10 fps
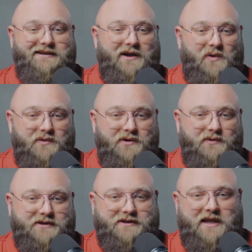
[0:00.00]
don't do
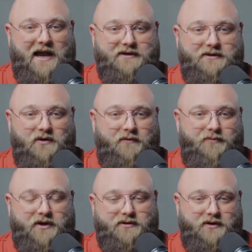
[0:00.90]
a slideshow of
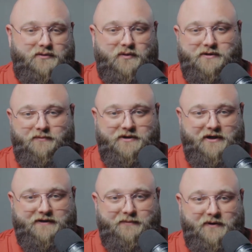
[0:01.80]
pictures with some
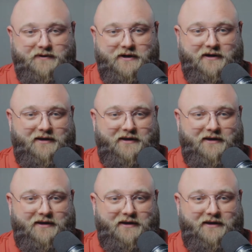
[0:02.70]
cheesy music.